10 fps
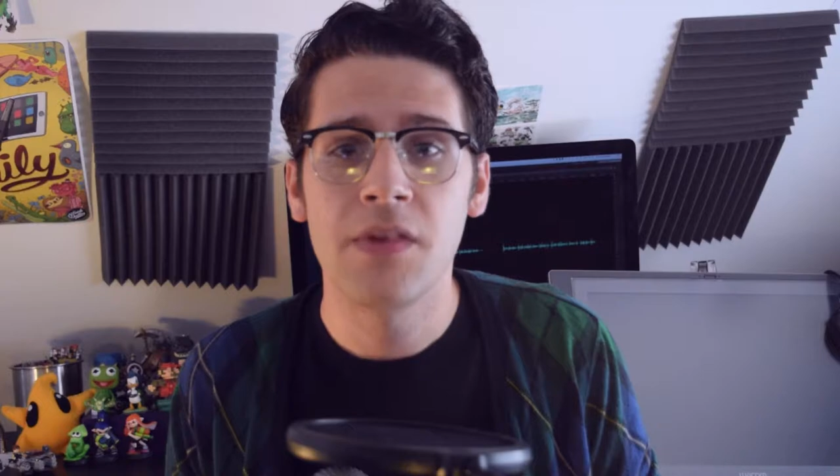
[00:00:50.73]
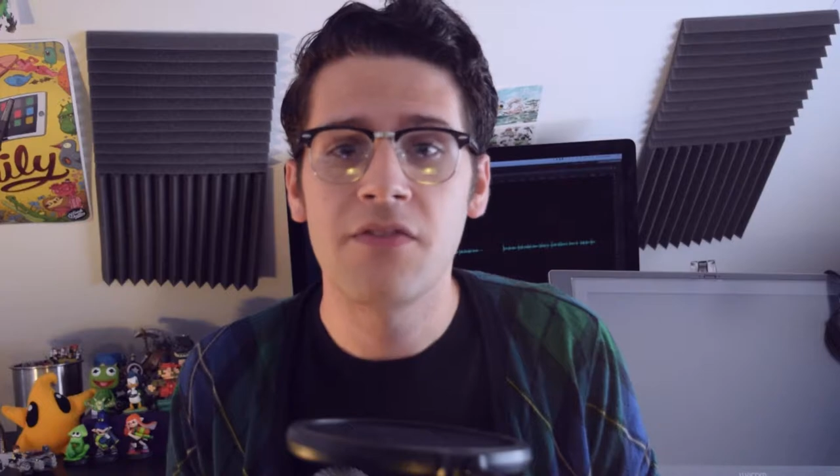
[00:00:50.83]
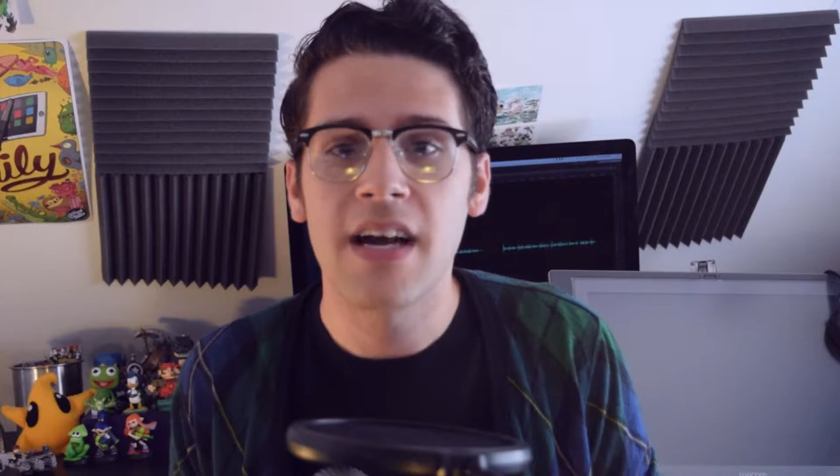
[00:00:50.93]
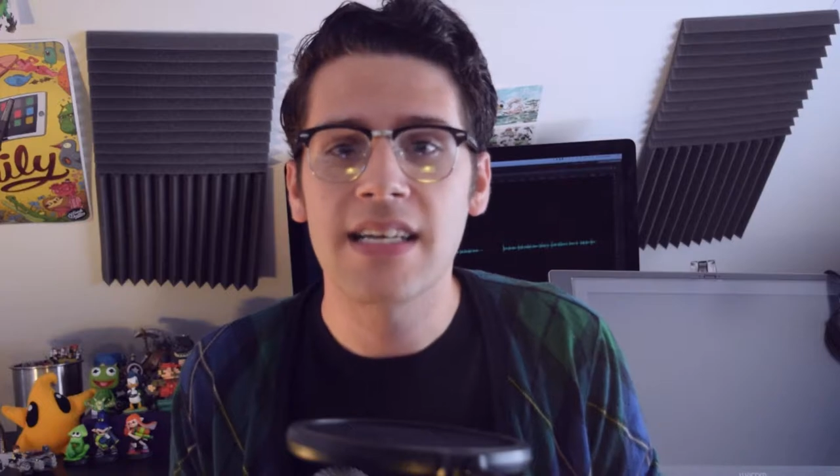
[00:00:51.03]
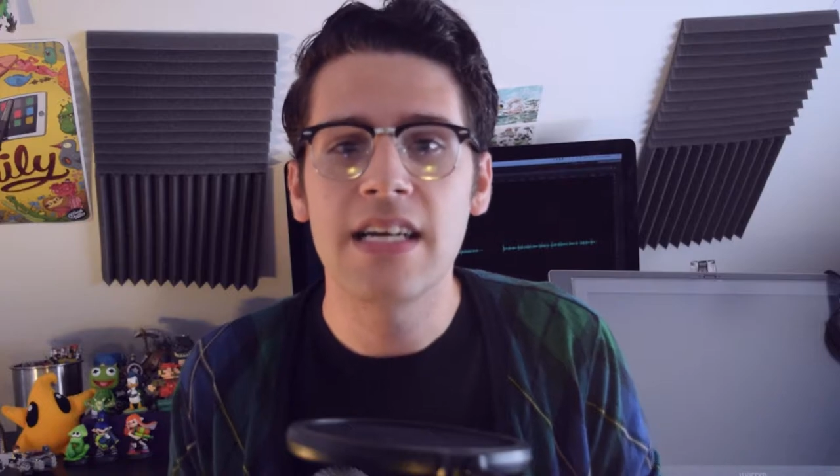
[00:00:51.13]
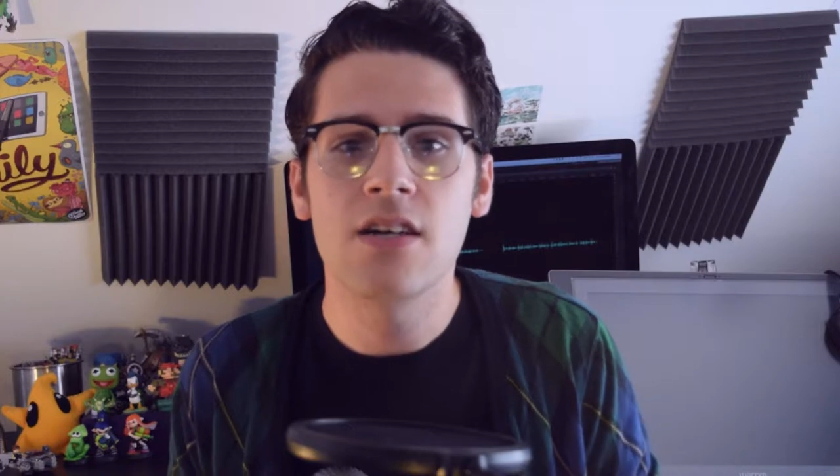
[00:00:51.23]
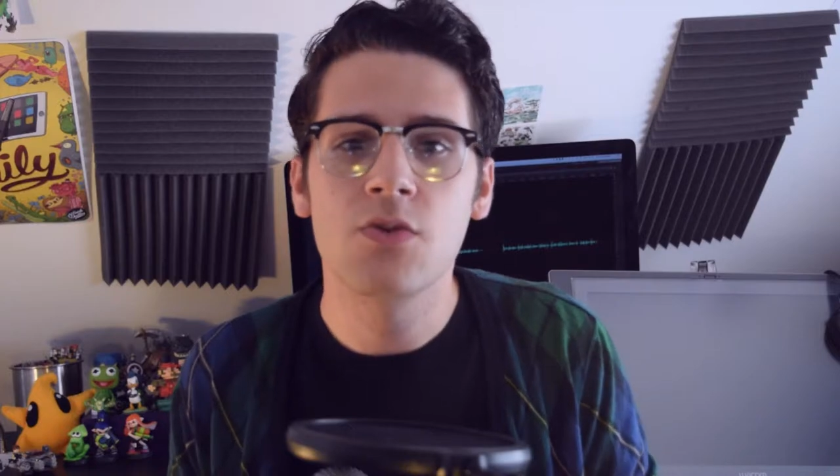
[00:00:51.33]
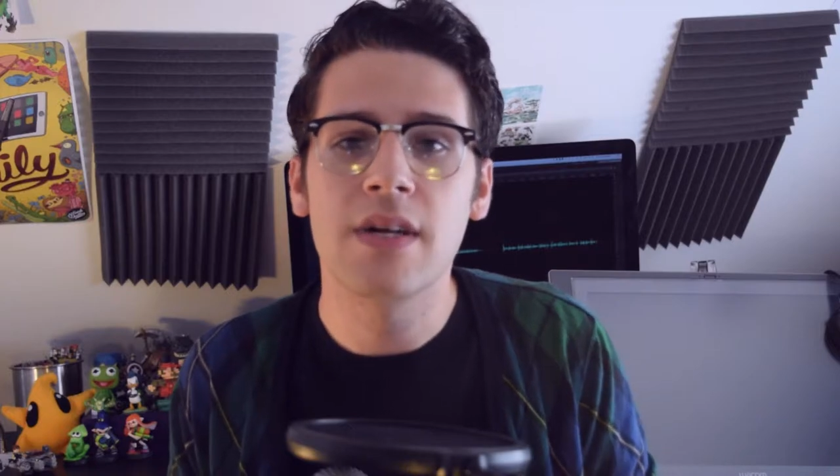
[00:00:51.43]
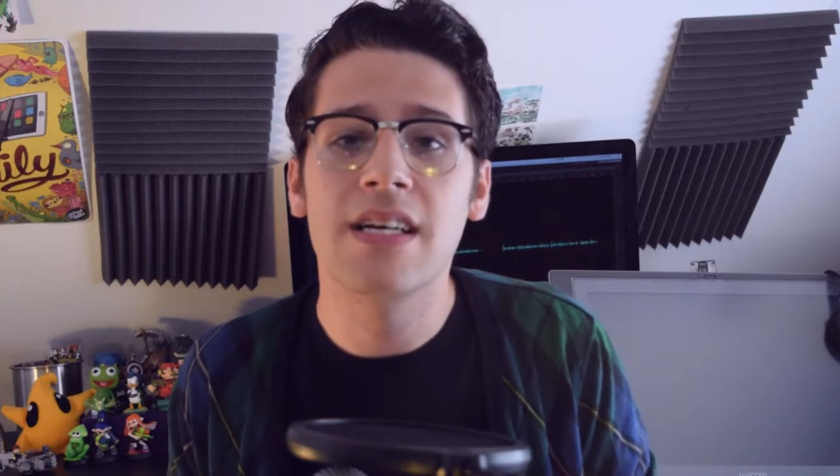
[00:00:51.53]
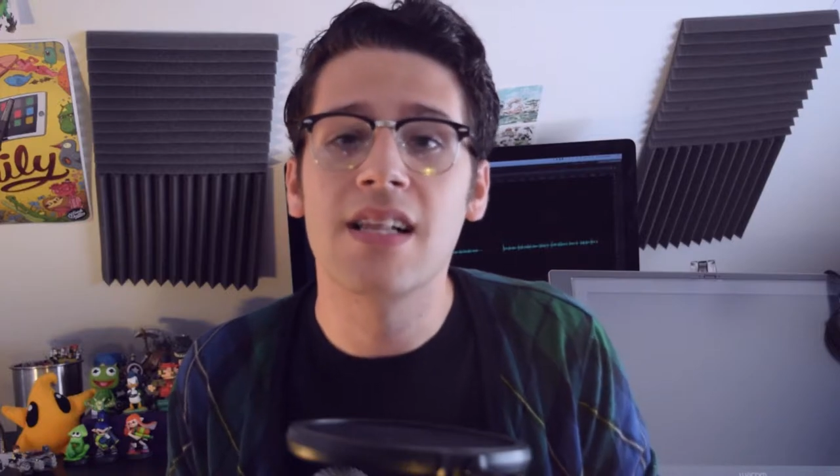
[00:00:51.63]
In fact,
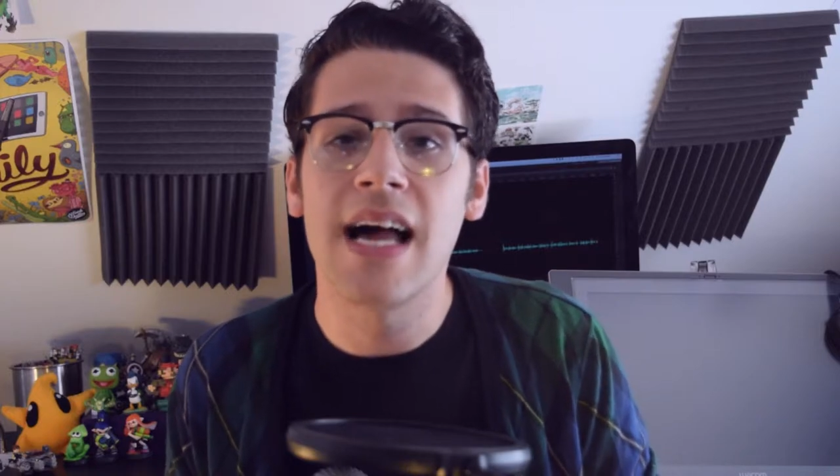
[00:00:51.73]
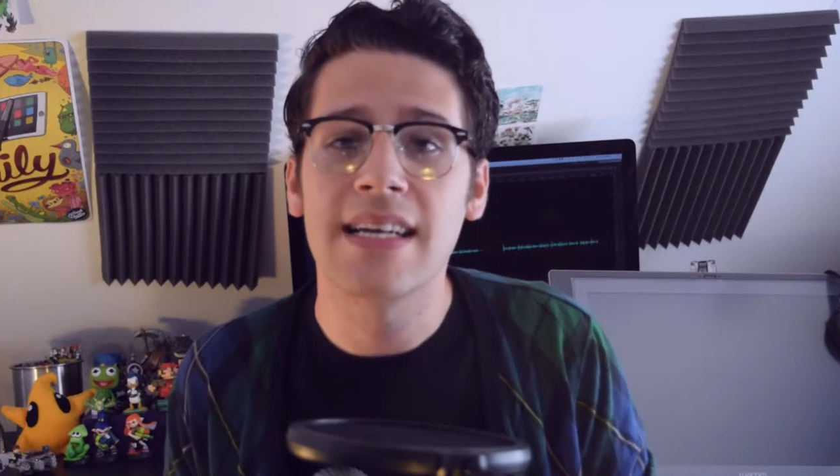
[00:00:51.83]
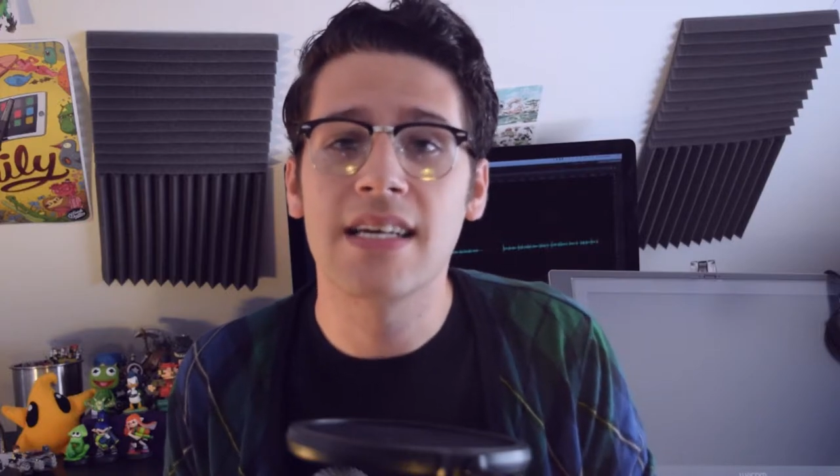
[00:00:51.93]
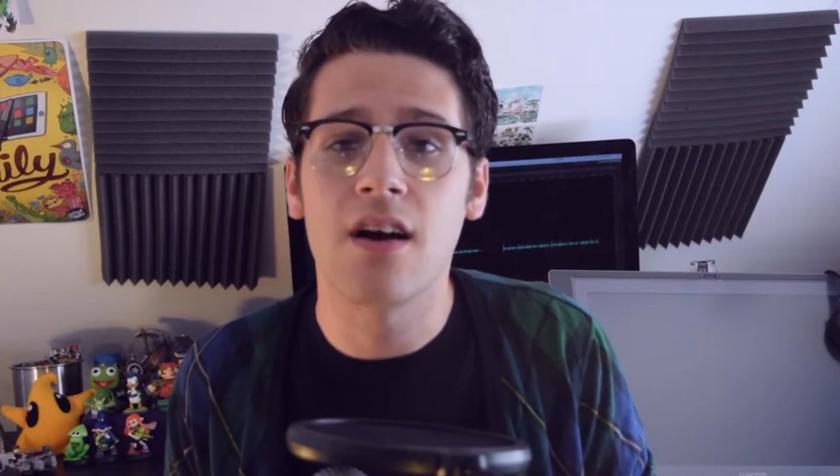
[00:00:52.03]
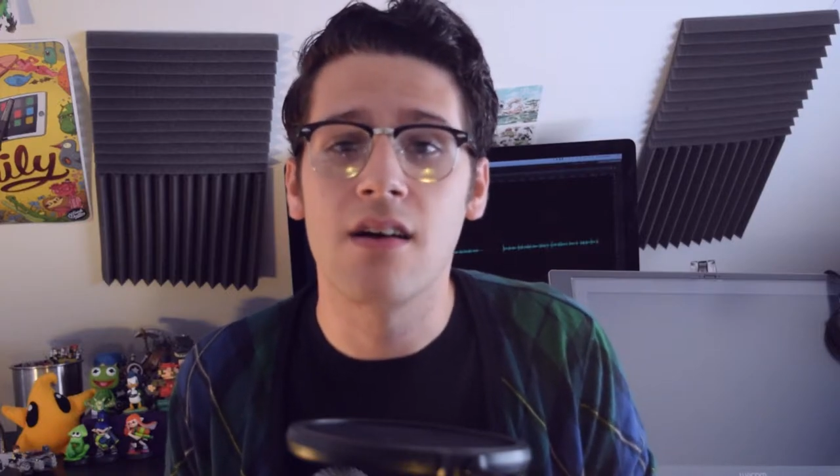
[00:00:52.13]
here's what Galactic